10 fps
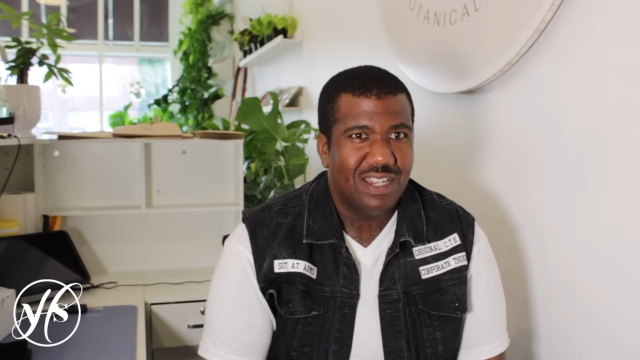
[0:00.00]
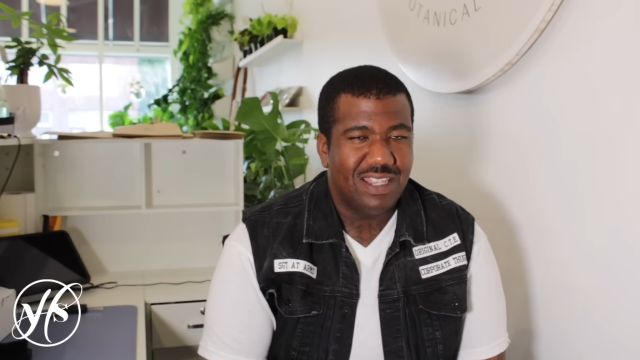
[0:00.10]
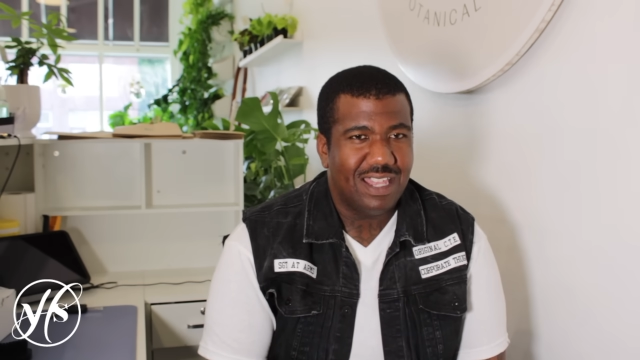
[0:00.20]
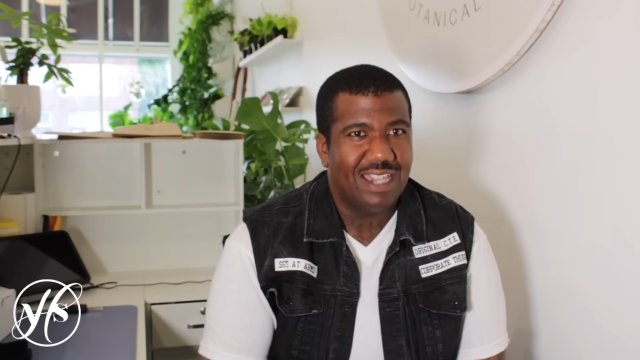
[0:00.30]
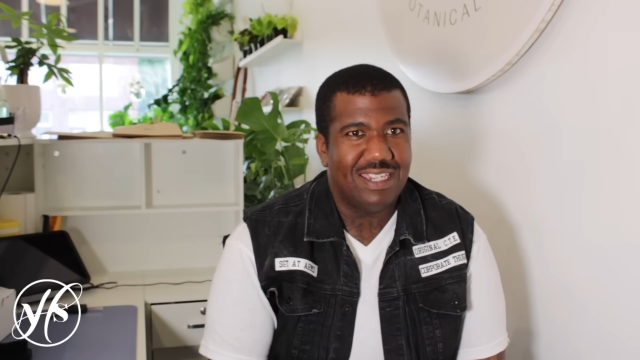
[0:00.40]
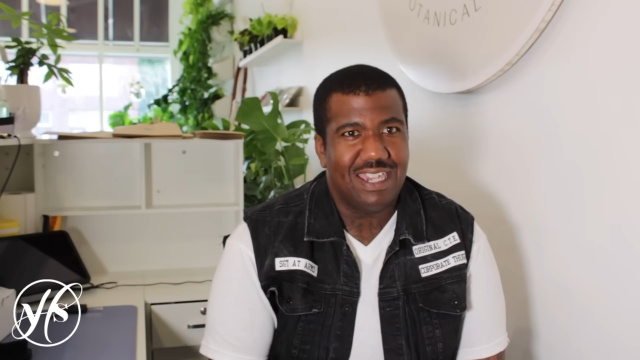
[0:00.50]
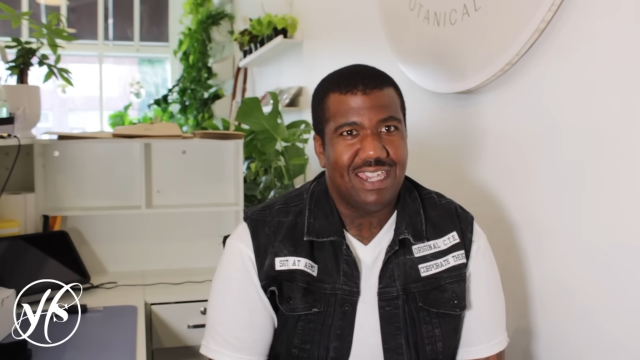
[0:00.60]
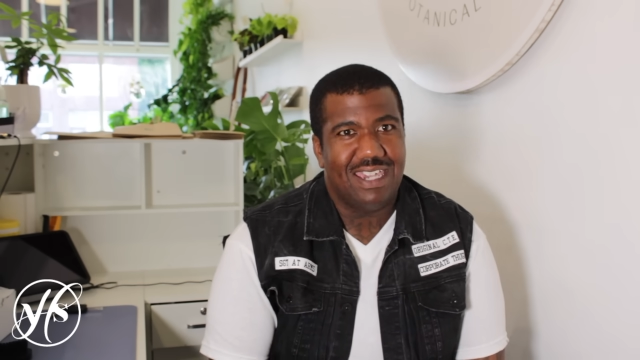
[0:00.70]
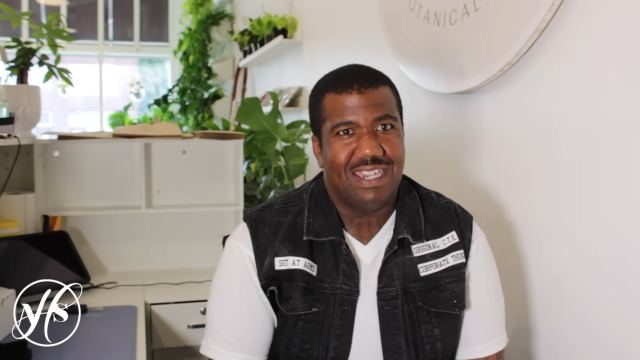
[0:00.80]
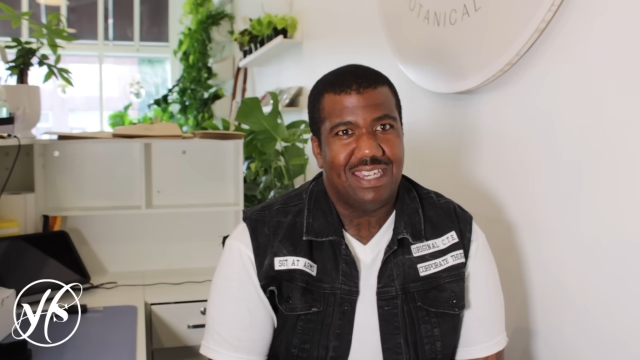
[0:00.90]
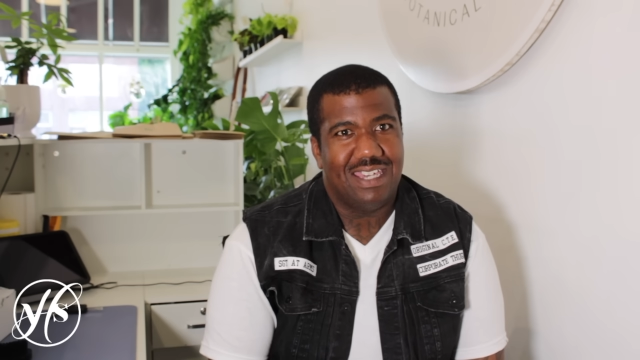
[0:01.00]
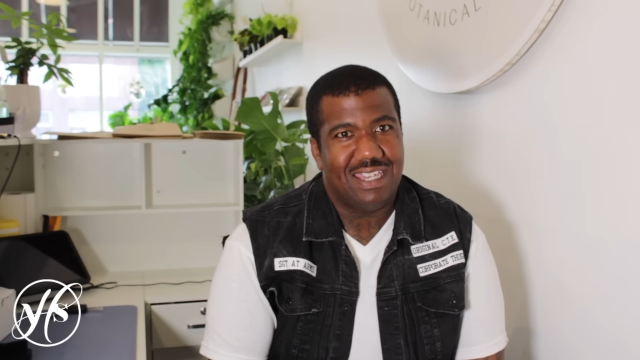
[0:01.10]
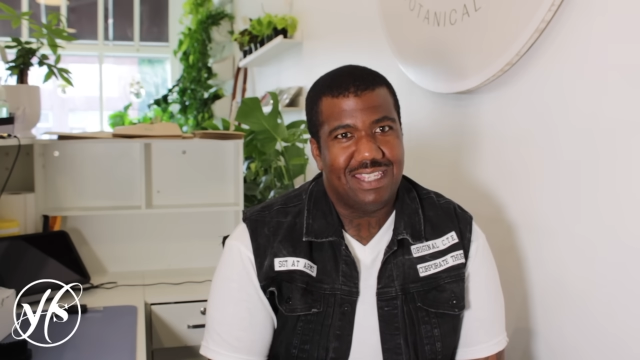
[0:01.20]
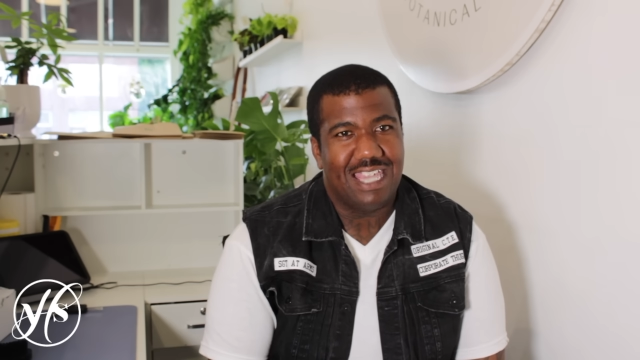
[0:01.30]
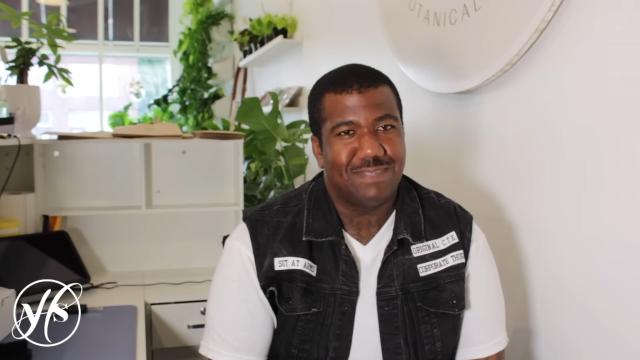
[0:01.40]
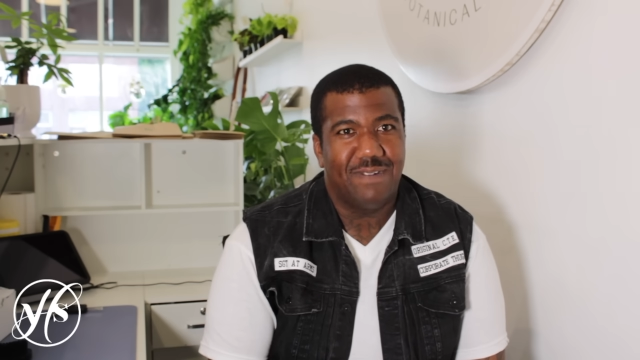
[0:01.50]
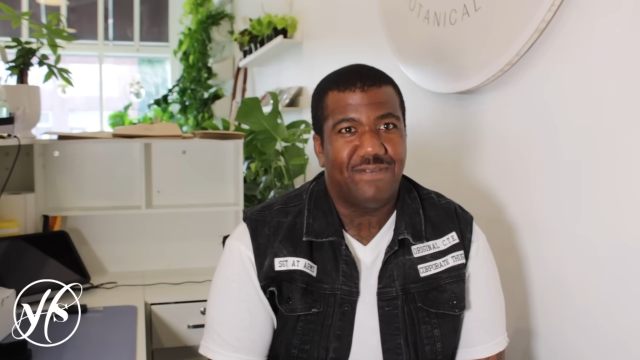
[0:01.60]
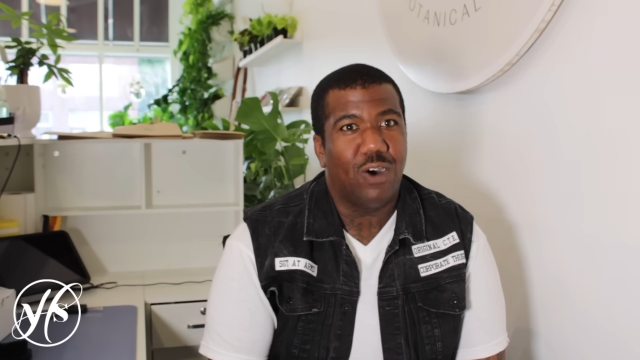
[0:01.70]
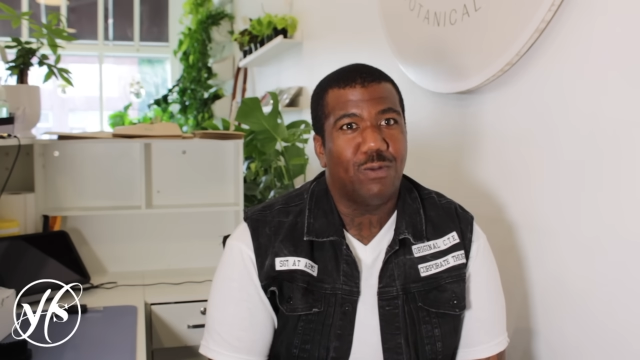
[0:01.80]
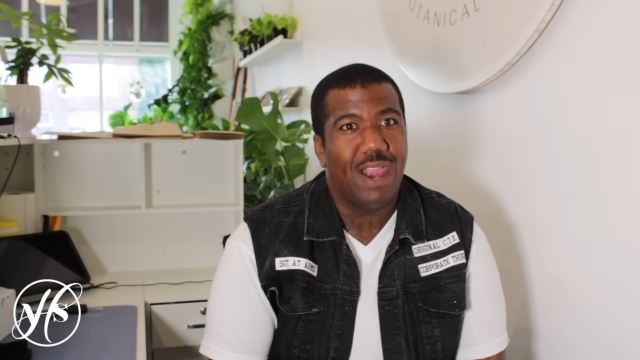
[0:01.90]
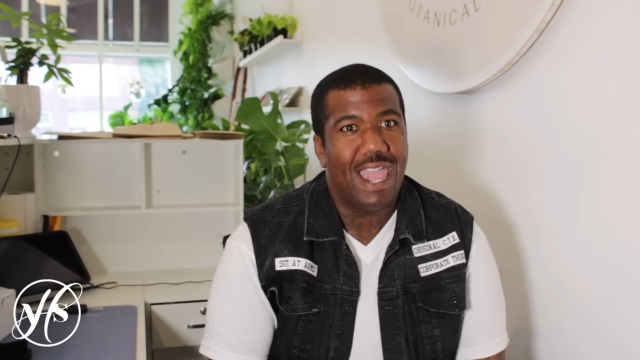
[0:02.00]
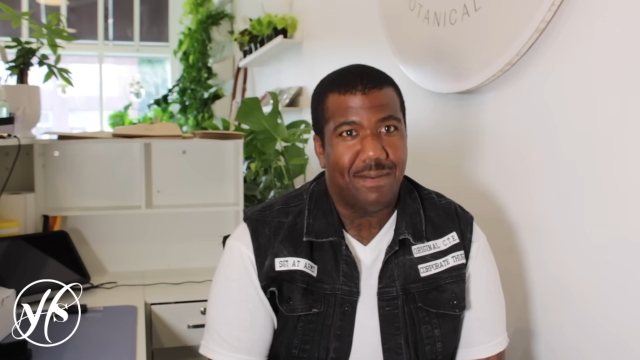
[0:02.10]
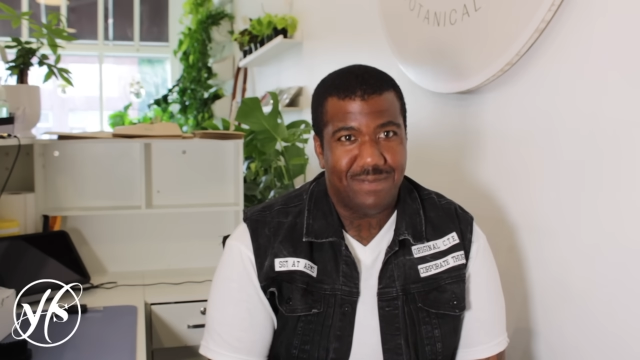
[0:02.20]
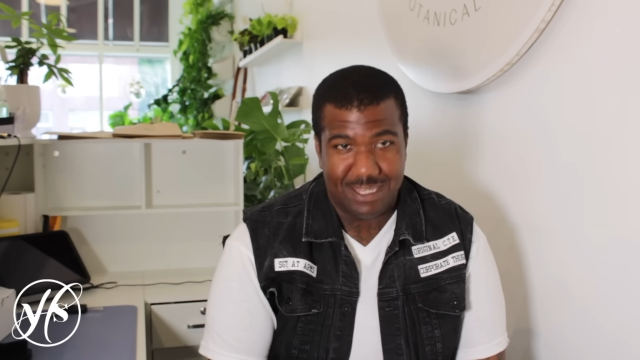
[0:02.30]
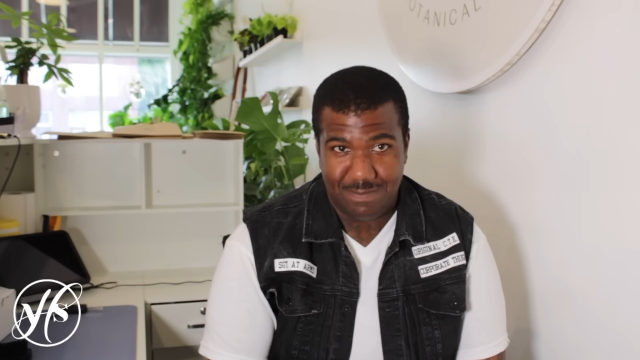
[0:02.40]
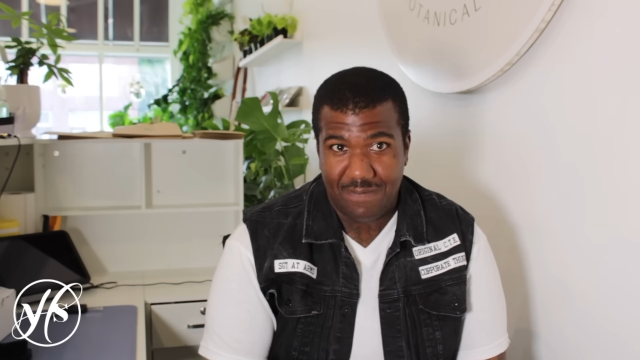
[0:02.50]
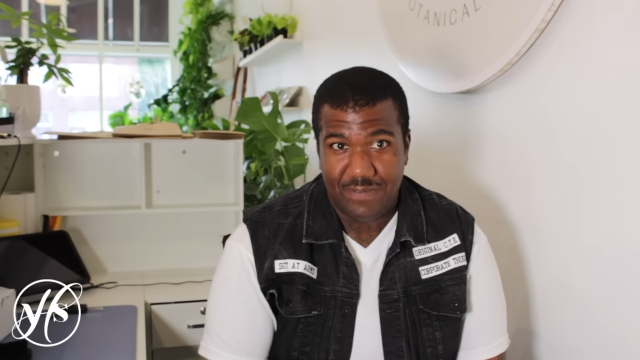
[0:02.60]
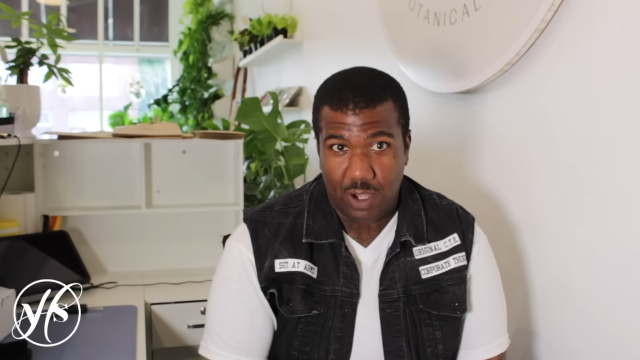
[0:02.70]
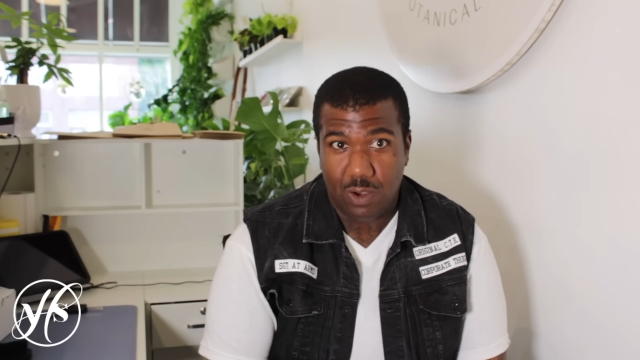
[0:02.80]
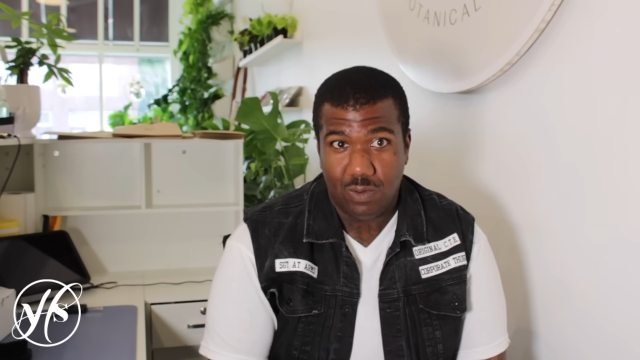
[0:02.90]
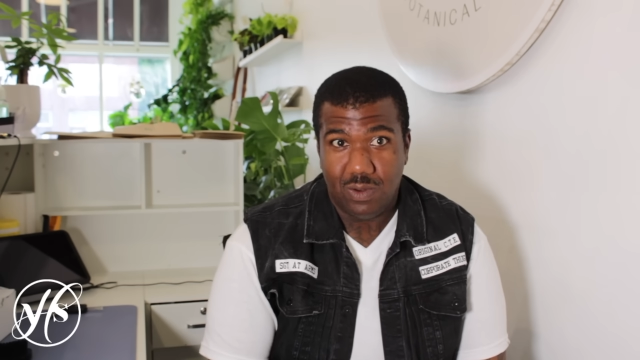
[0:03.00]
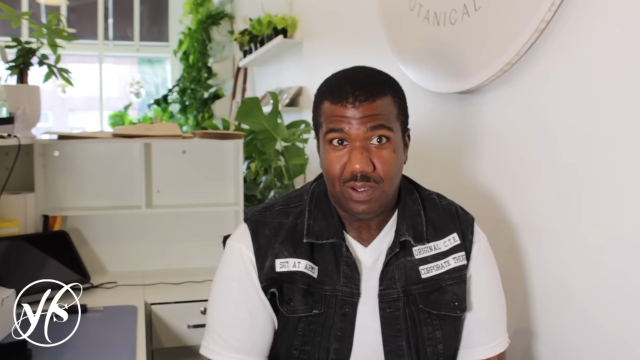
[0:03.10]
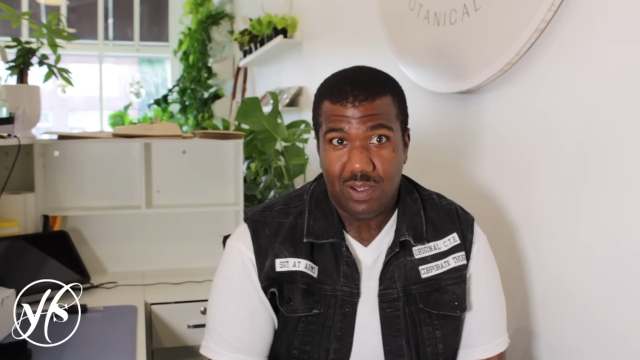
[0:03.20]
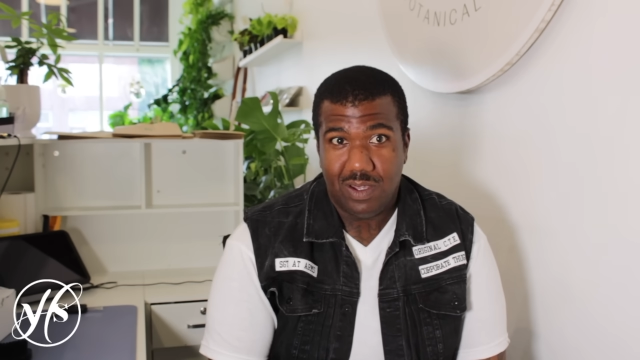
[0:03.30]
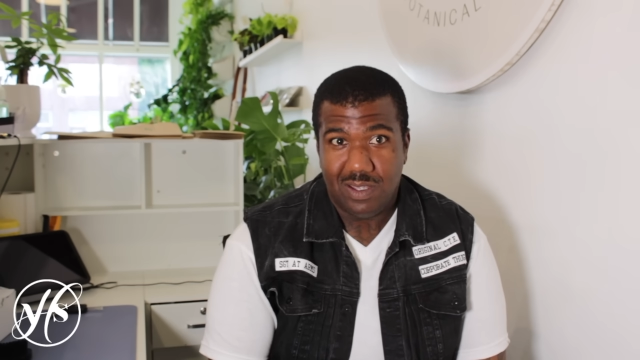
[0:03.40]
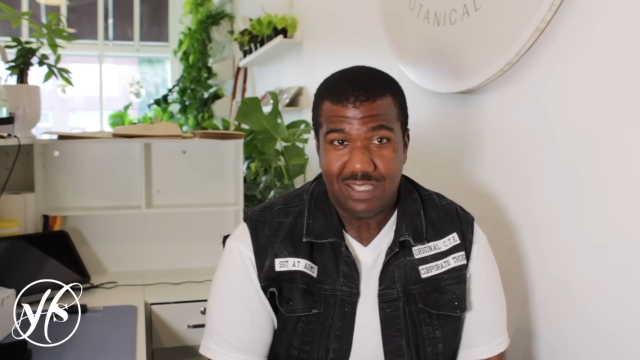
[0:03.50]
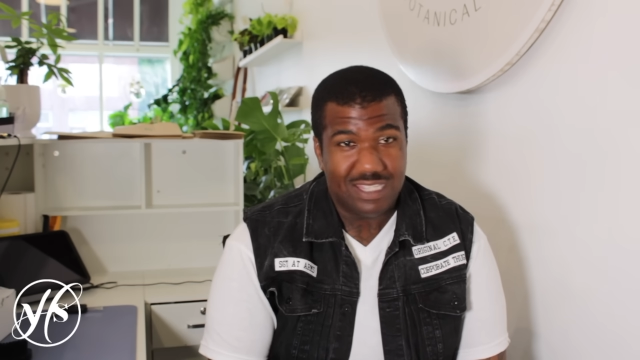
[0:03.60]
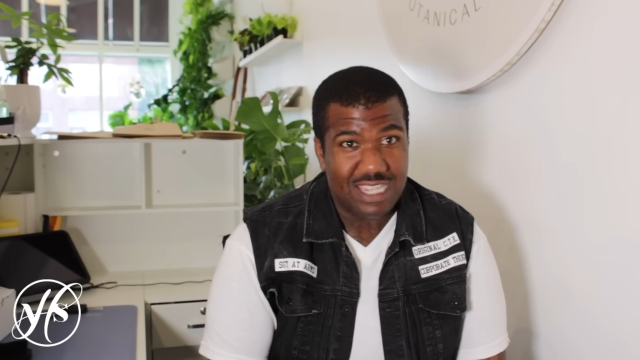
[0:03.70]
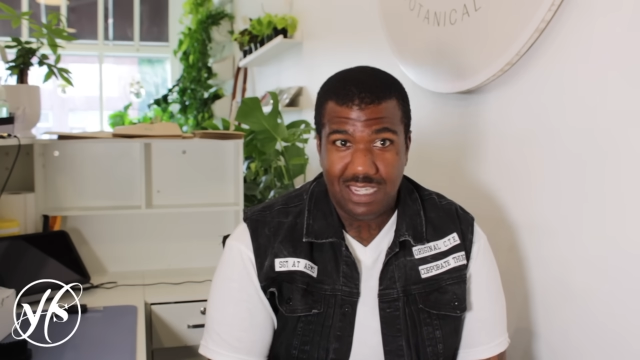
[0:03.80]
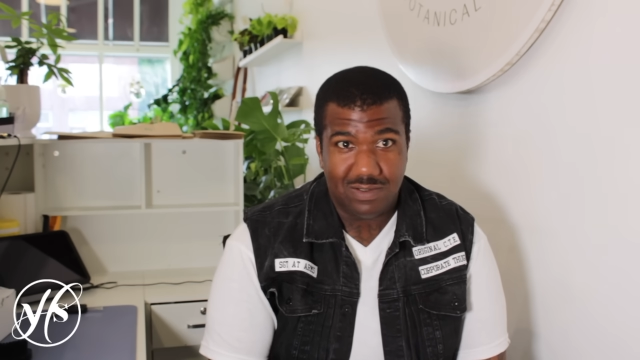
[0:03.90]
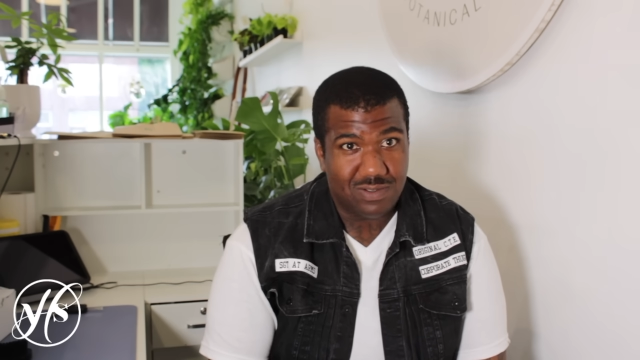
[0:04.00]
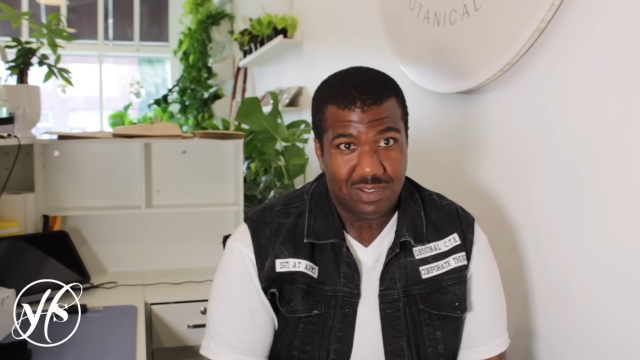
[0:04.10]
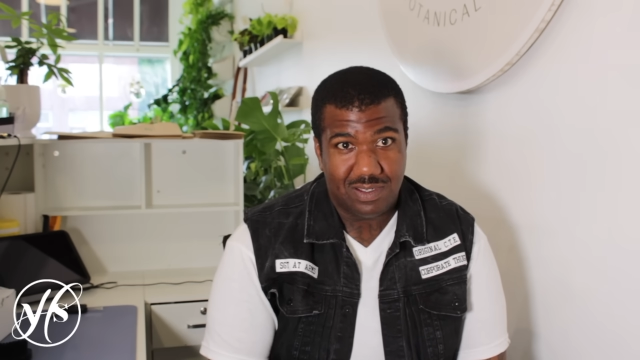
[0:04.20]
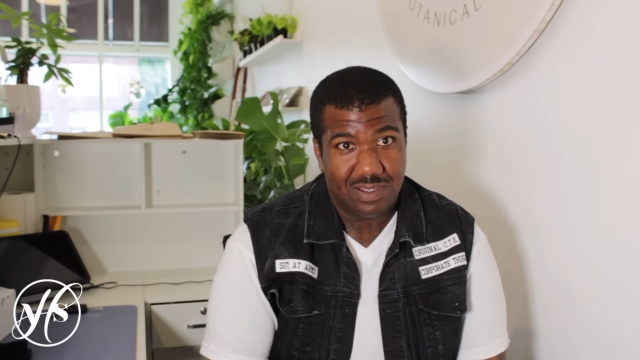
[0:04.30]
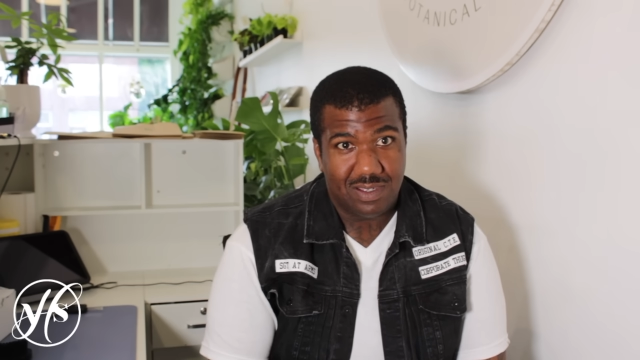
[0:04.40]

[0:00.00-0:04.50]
Like, yeah, that's before rap. That's before the deals.